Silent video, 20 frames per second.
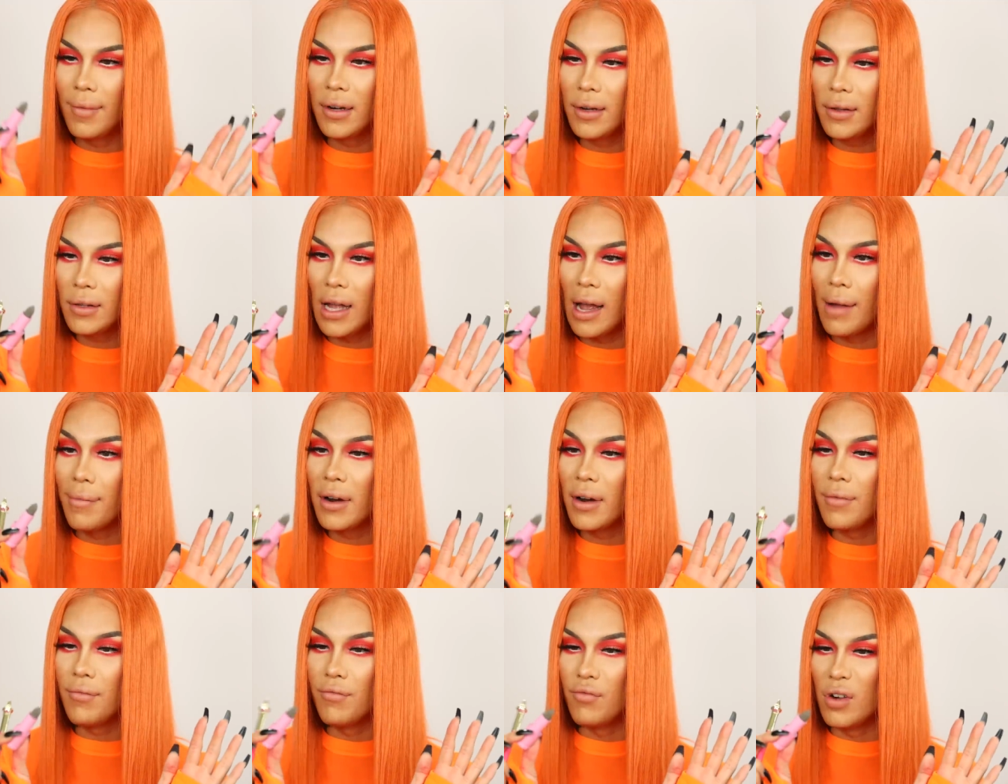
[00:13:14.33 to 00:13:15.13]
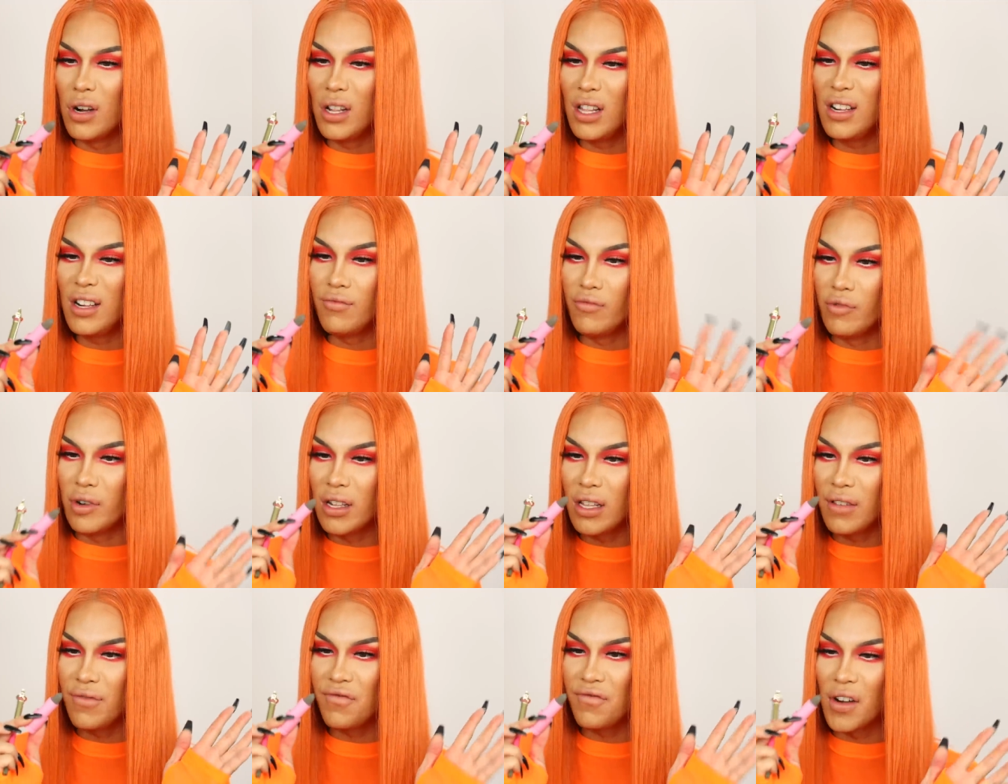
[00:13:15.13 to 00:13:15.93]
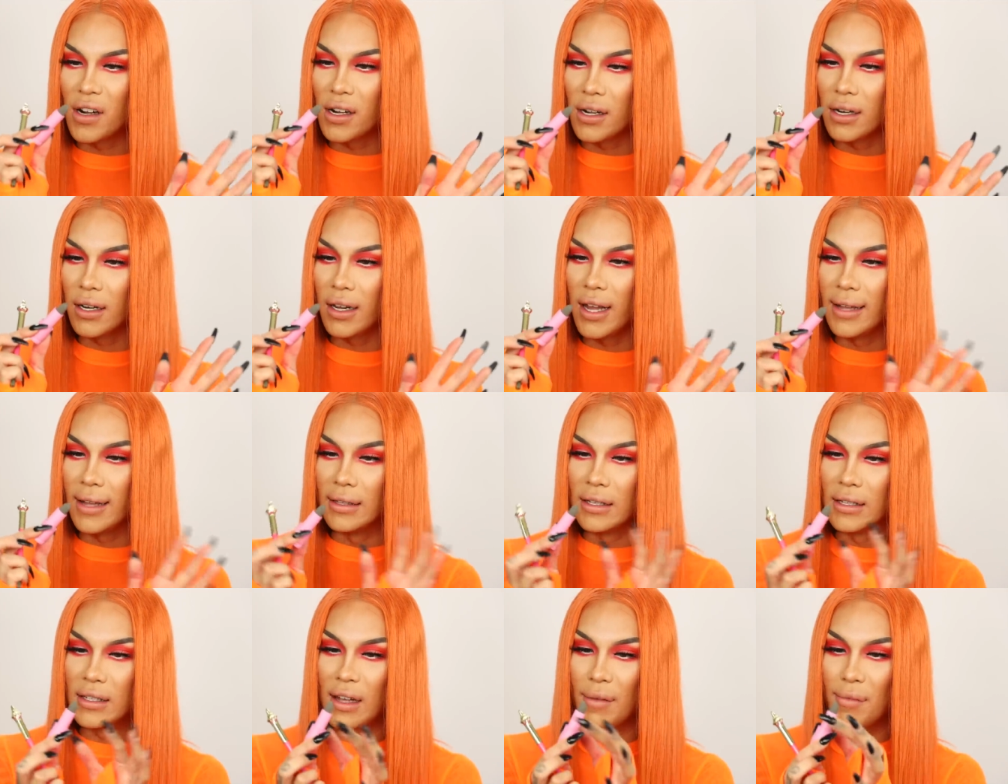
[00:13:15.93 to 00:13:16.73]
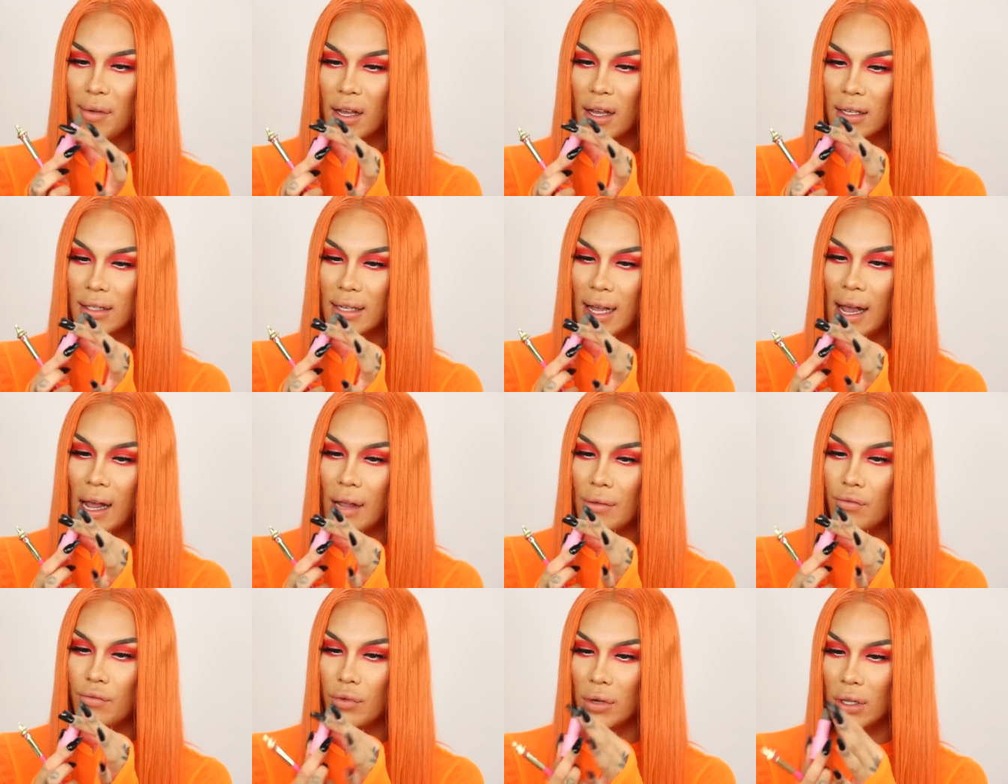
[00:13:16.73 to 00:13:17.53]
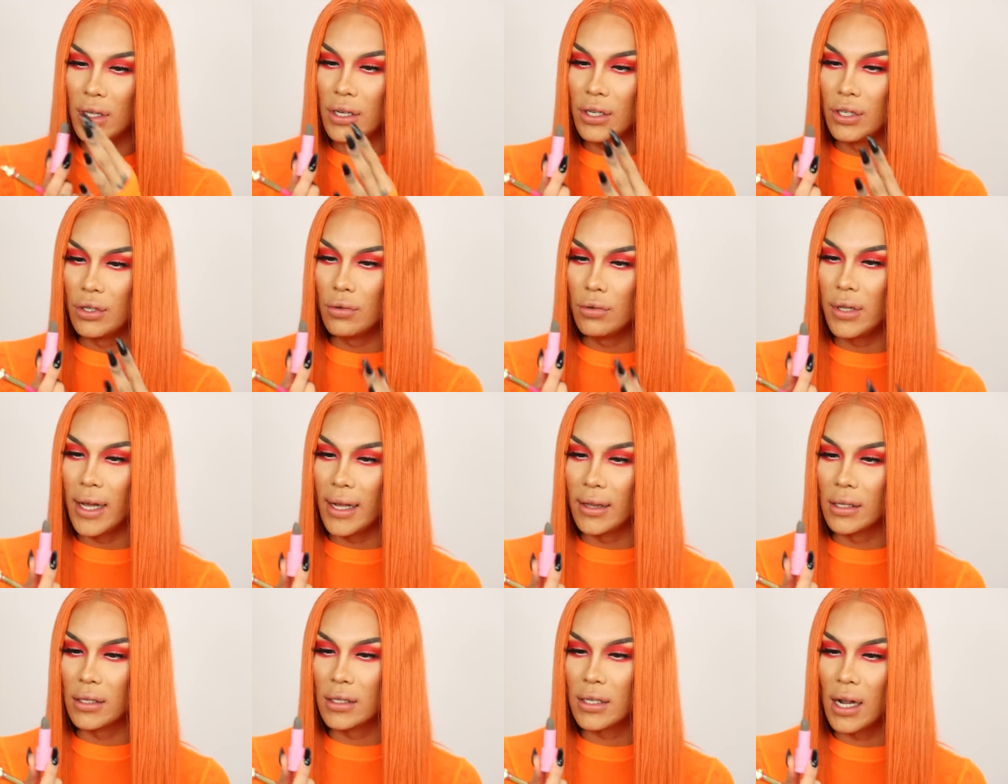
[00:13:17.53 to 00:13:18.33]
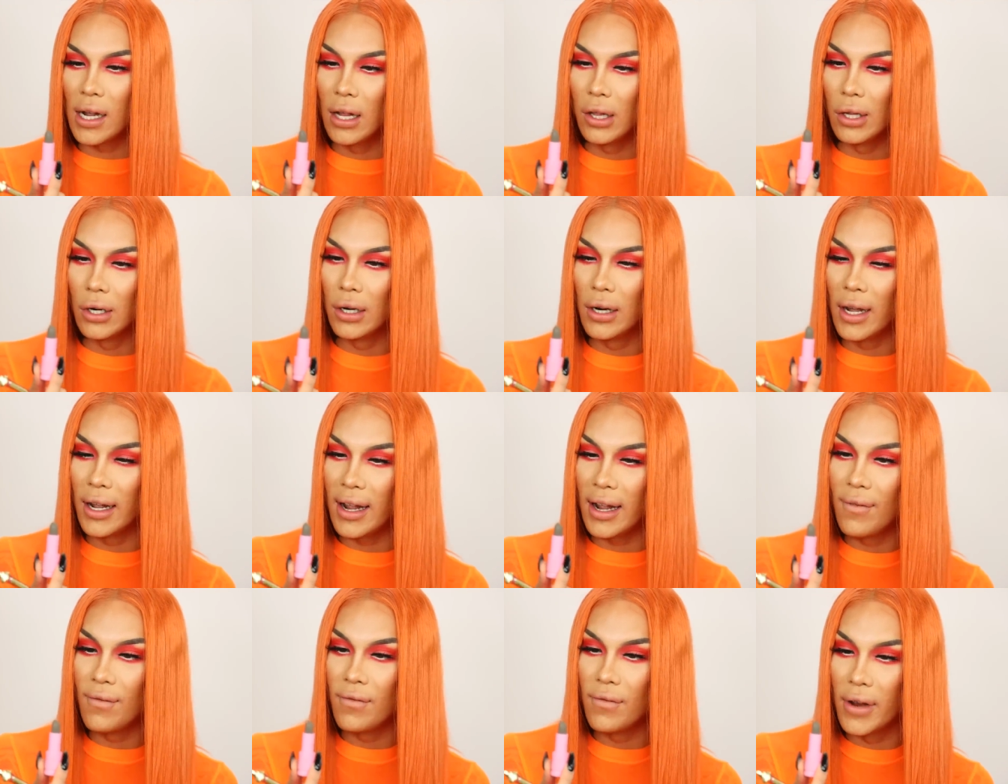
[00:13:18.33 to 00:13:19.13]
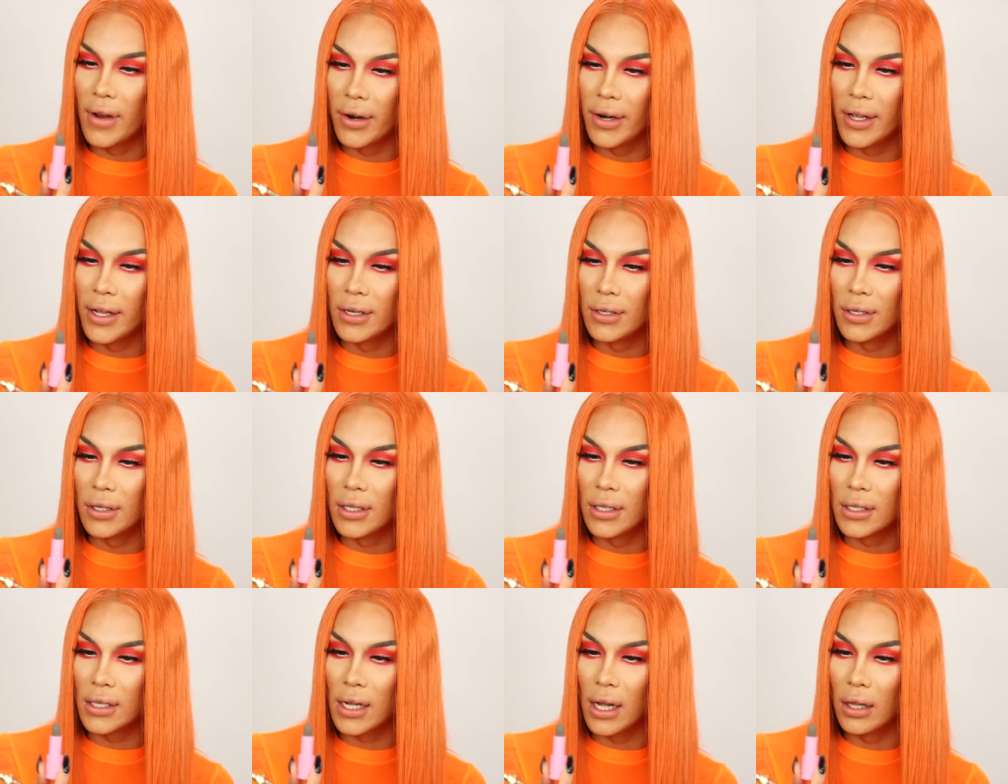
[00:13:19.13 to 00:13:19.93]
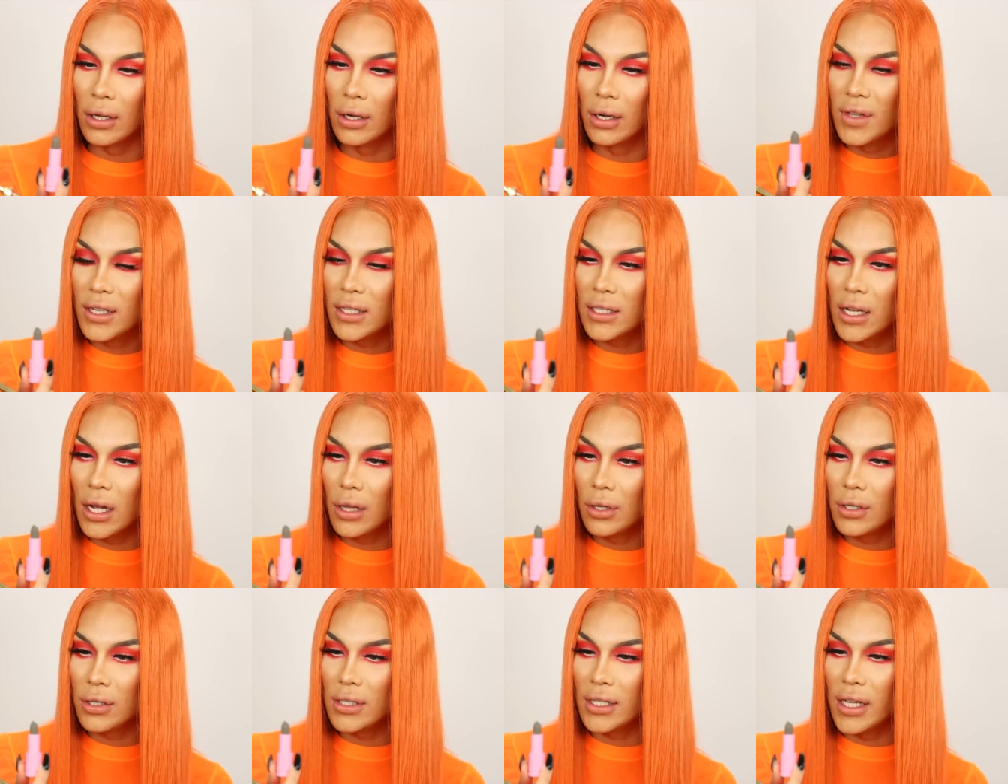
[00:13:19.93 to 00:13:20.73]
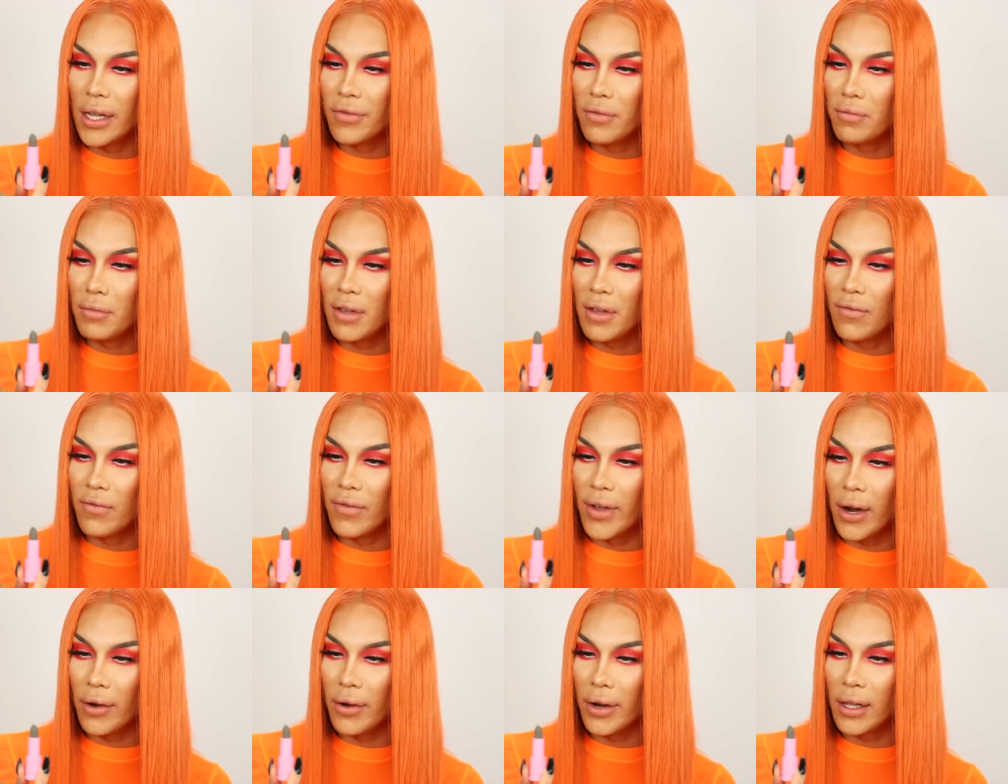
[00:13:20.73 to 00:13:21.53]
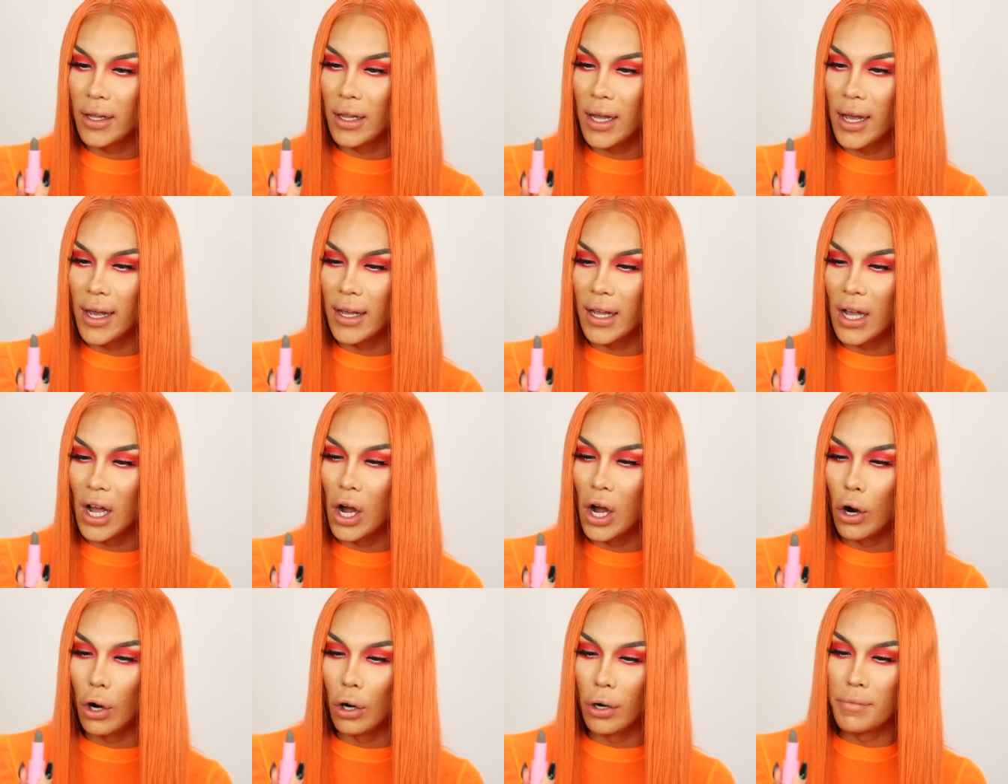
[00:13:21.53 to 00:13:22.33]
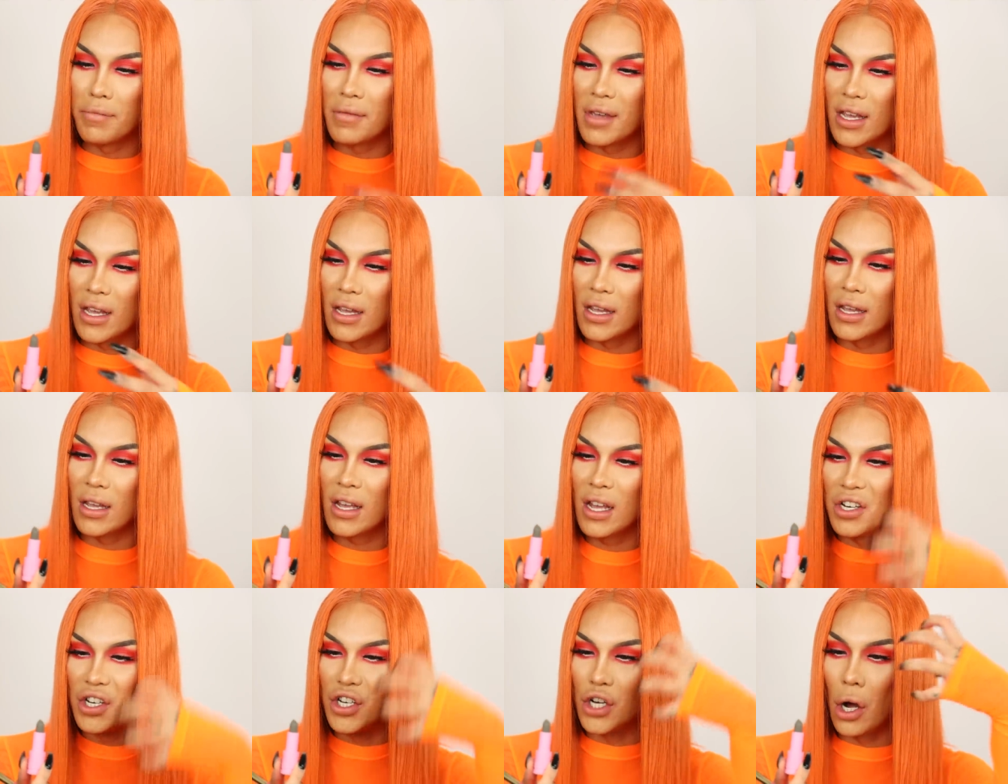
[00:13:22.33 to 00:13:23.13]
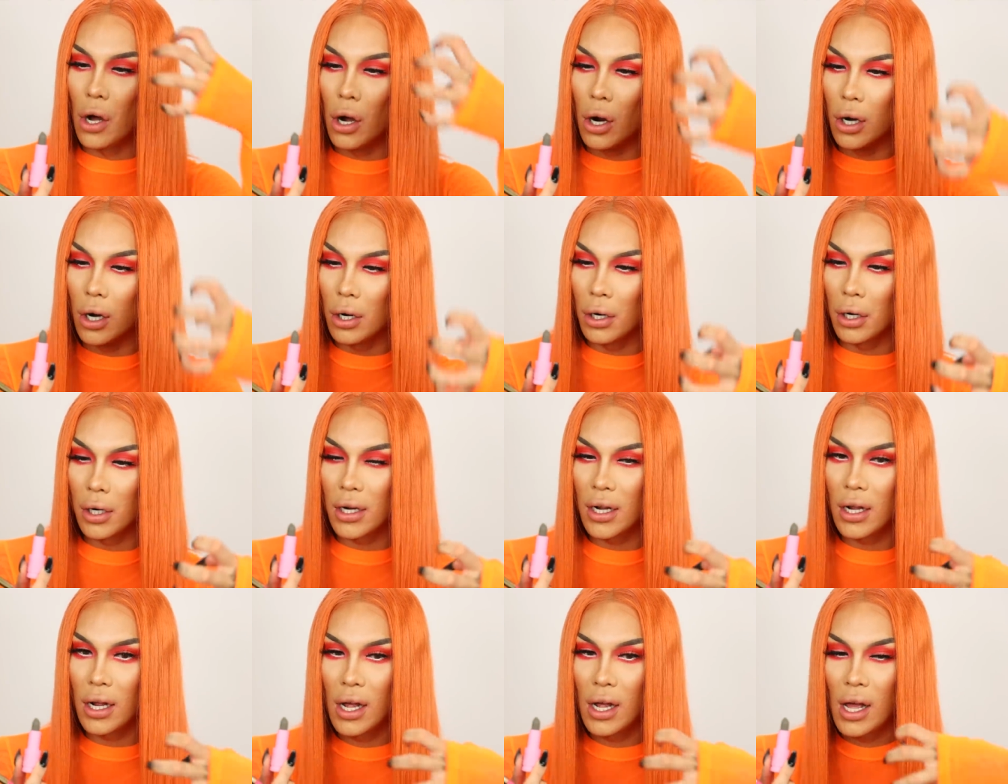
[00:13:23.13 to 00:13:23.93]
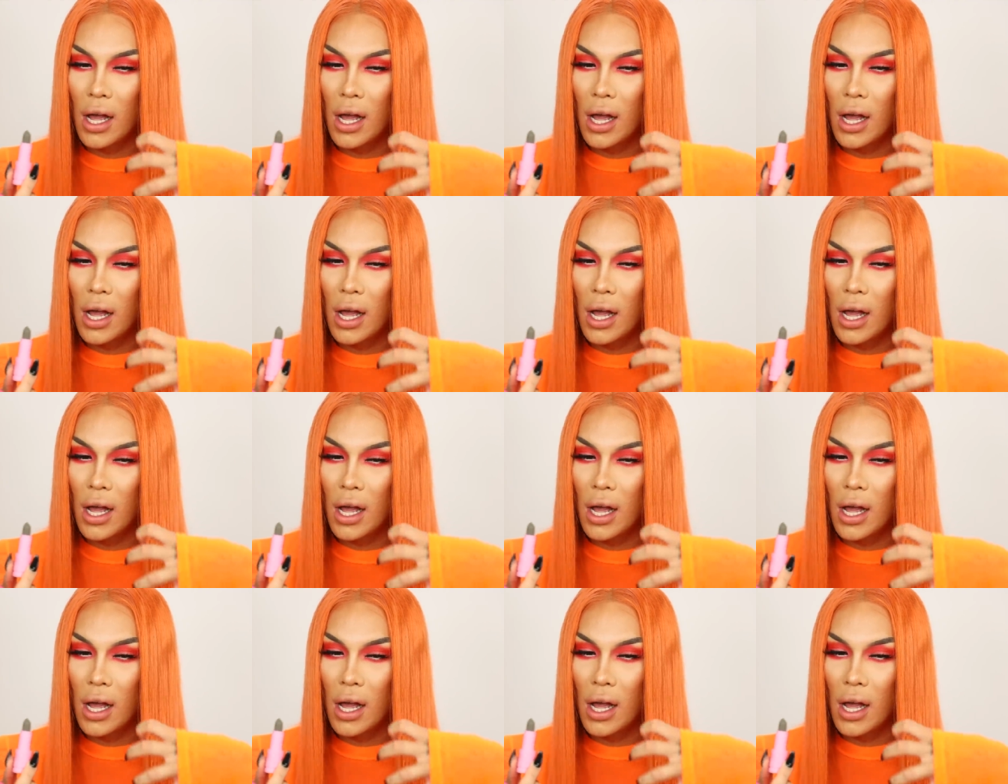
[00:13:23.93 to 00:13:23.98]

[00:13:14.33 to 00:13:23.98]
gonna really fucking line this up because I really do like this color. Like I'm very into this color. This color is giving me very like army, dark,